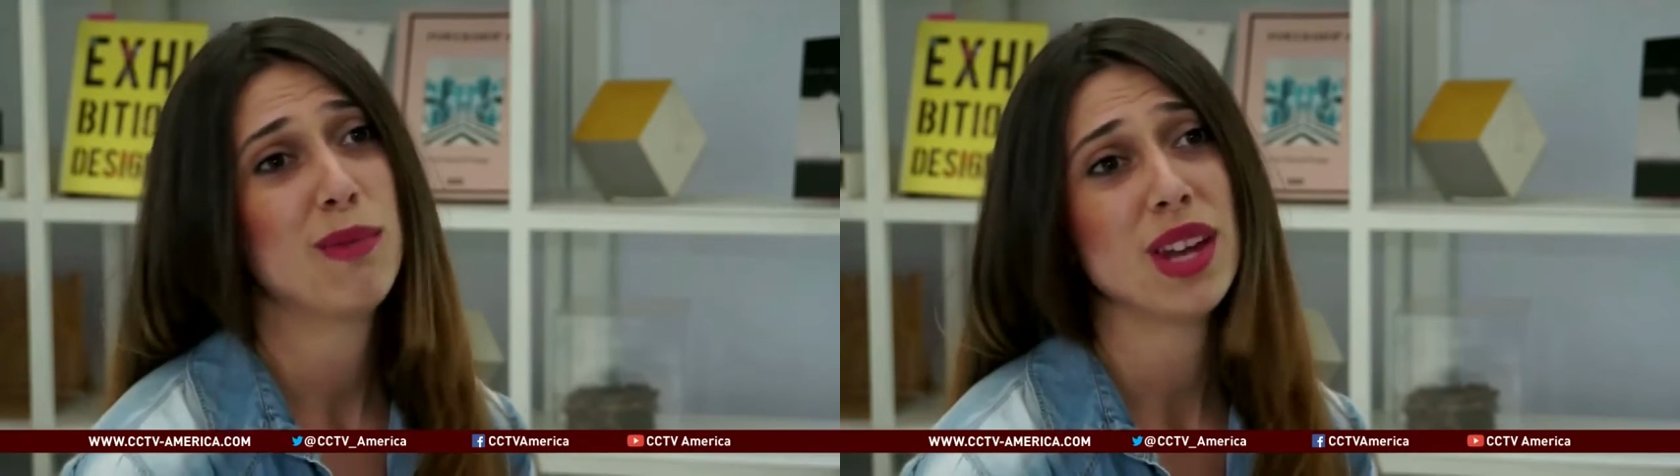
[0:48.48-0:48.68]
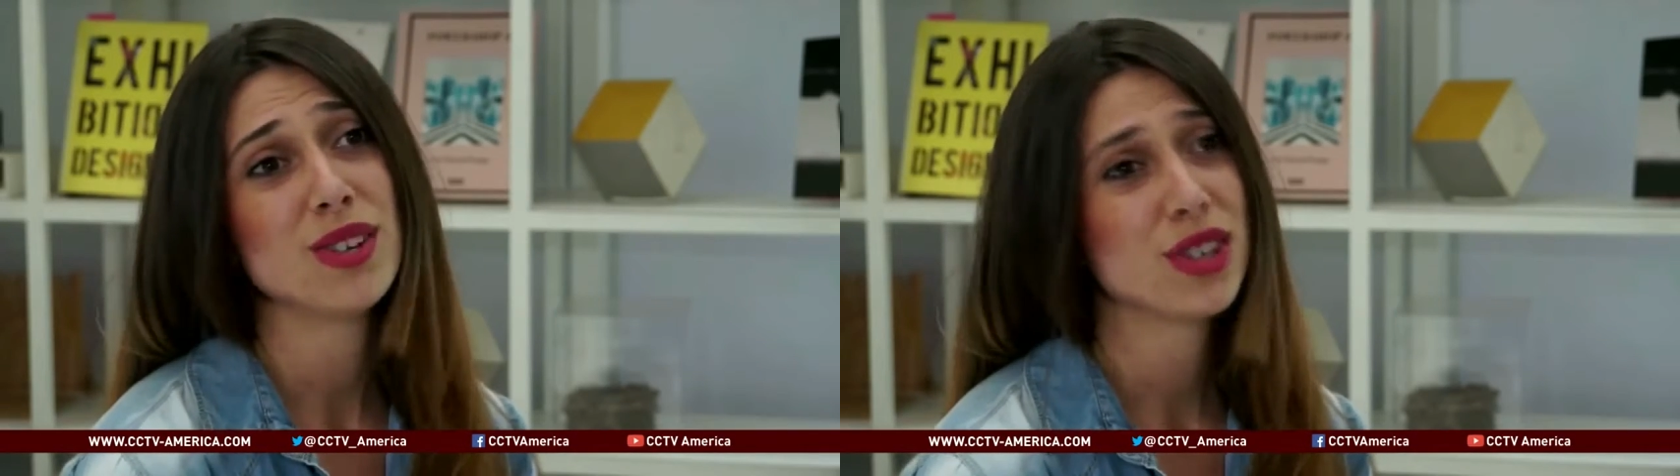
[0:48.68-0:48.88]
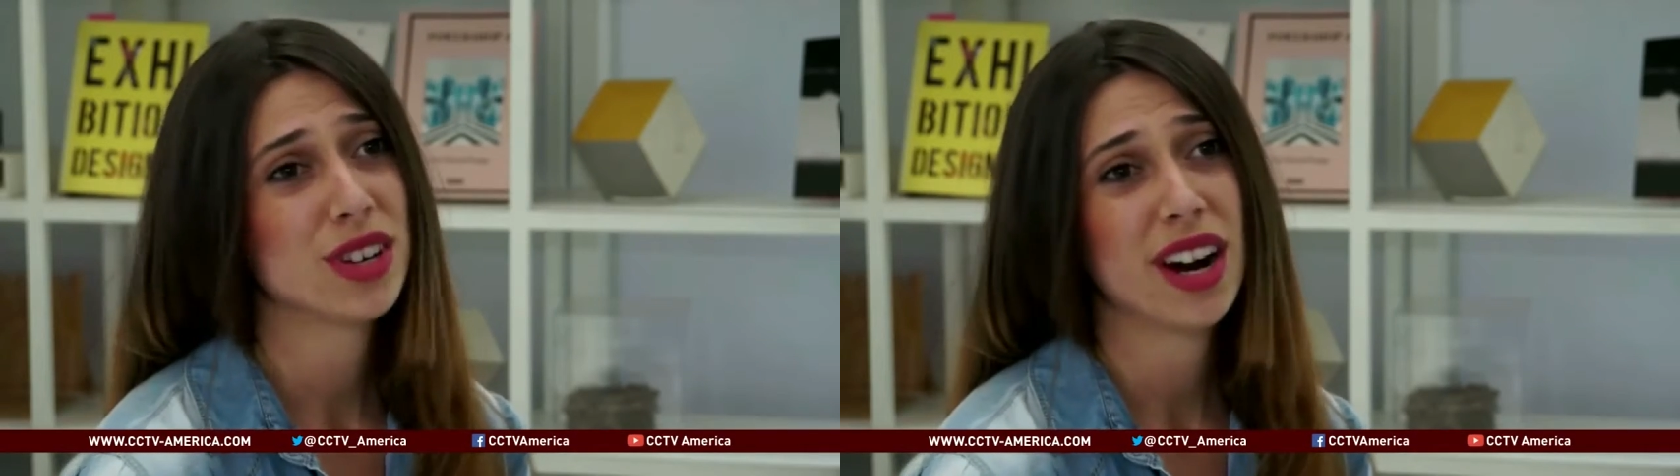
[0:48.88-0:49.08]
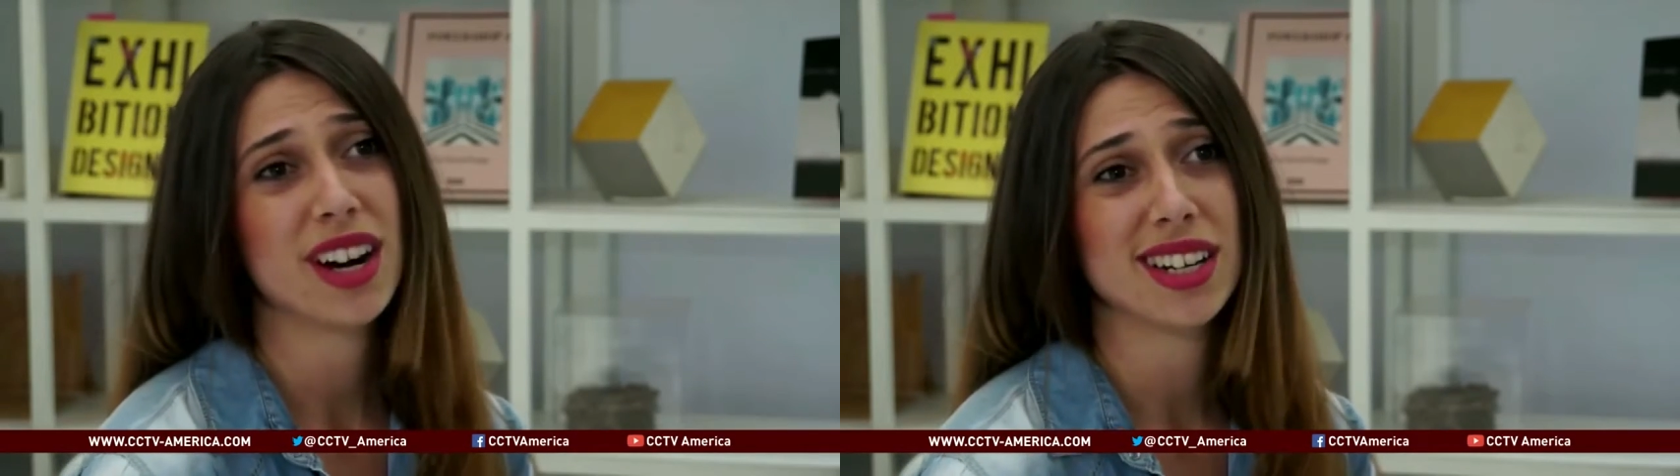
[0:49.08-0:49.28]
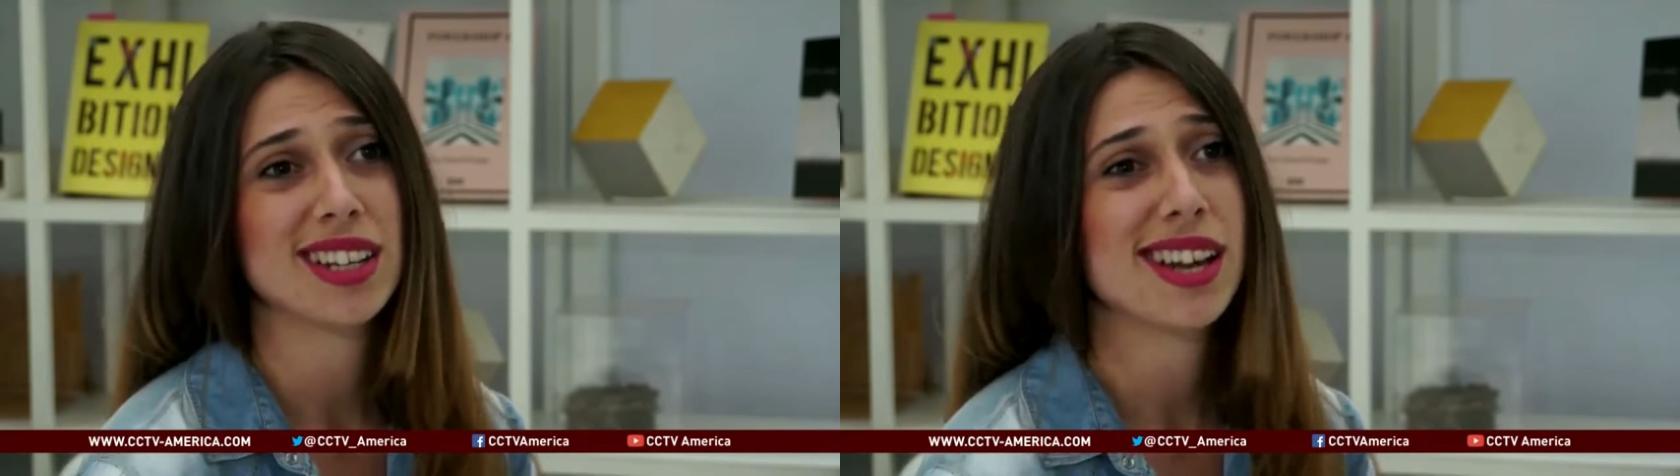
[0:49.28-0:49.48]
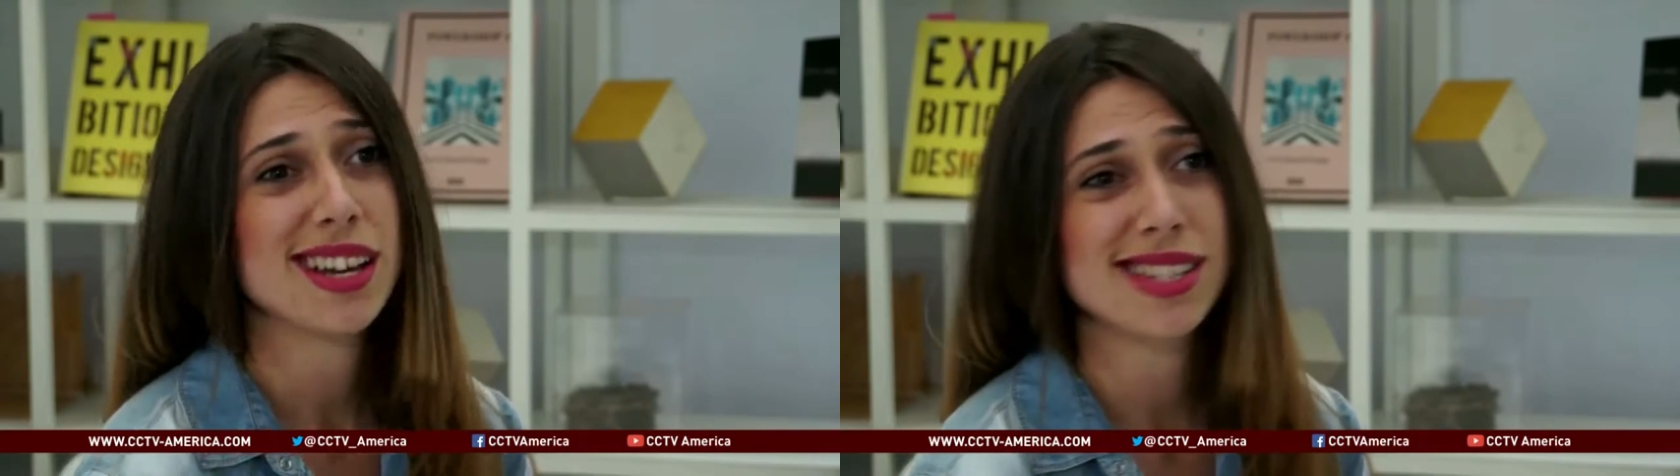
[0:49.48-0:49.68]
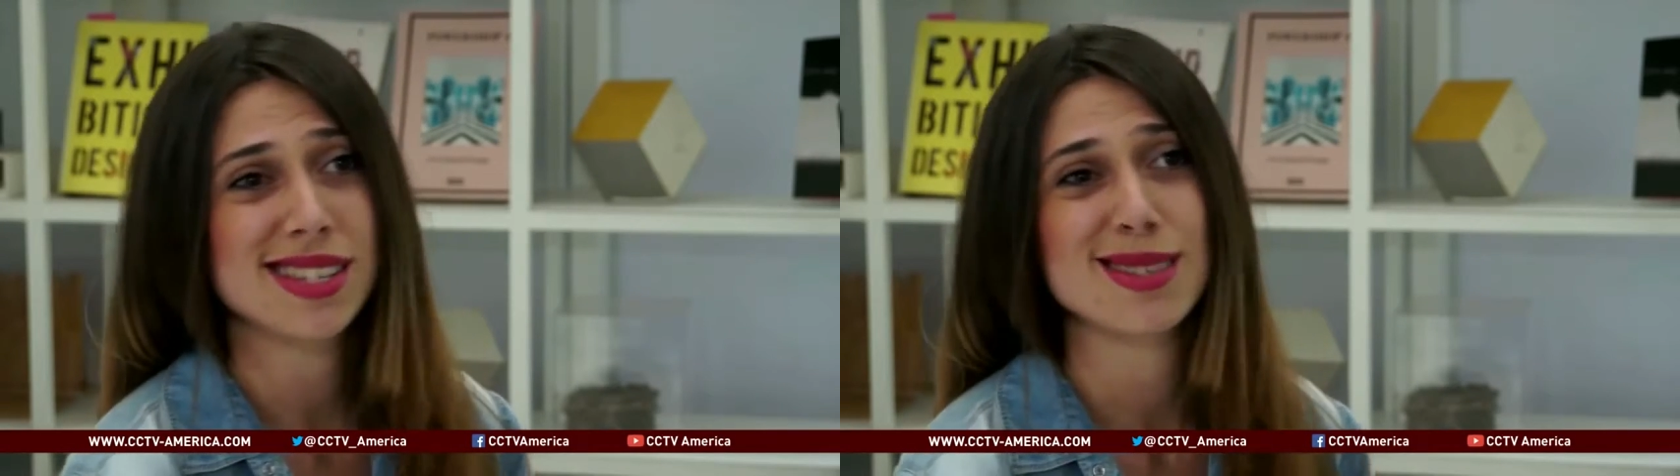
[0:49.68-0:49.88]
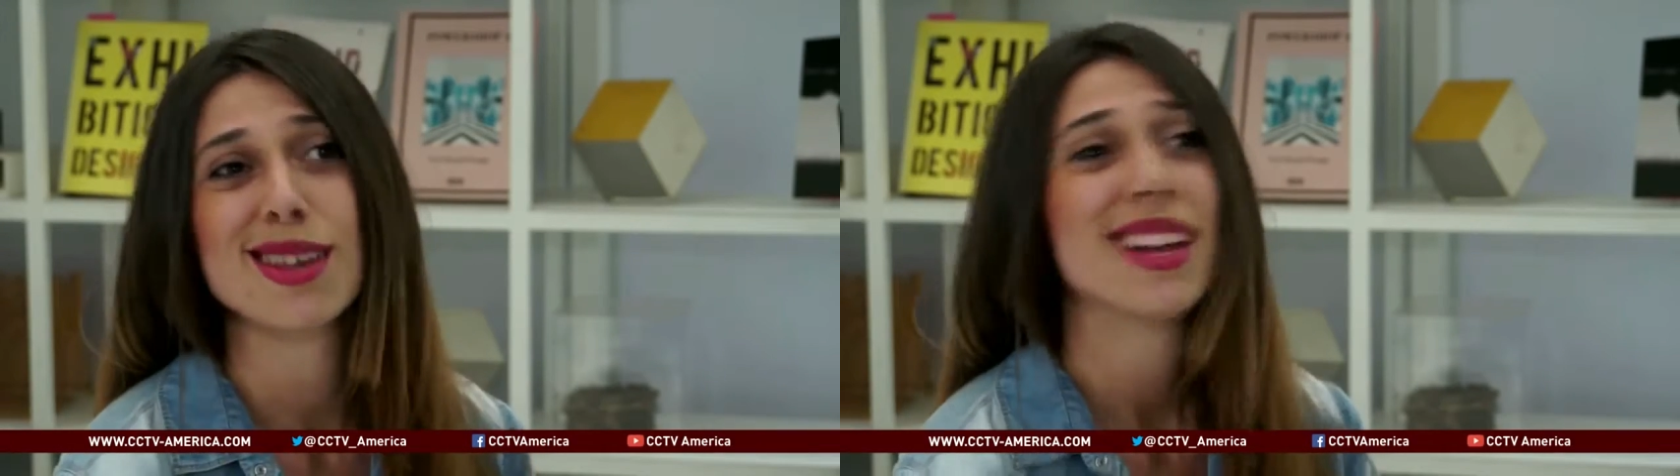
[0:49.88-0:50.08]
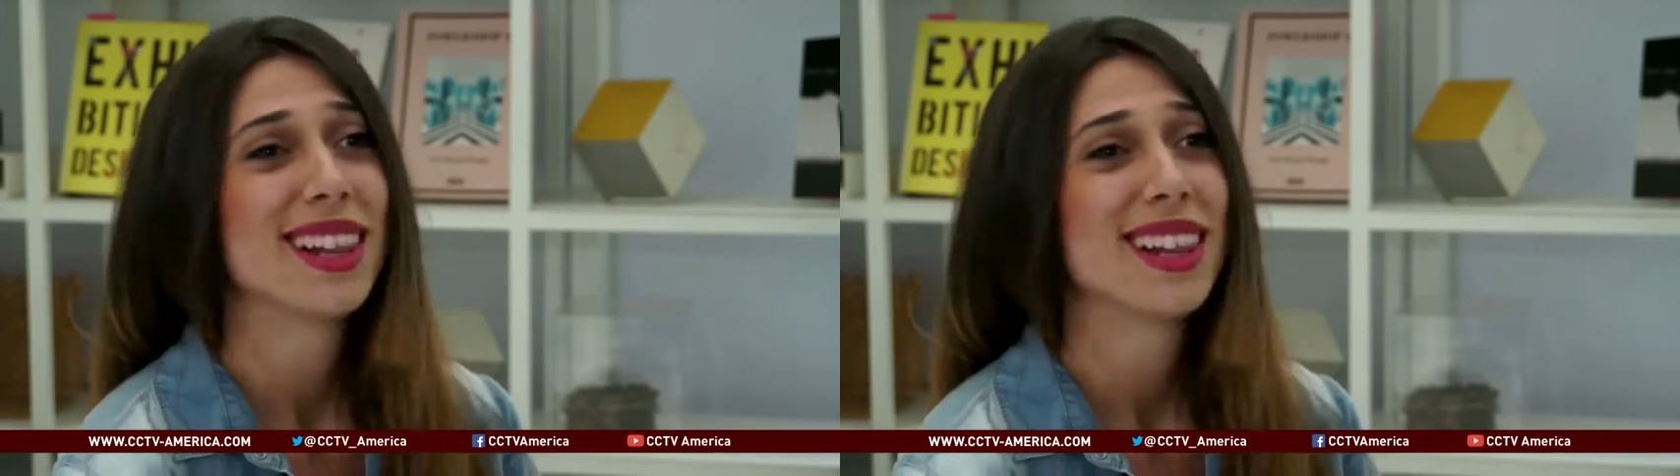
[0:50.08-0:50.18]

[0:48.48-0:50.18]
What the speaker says: major architects as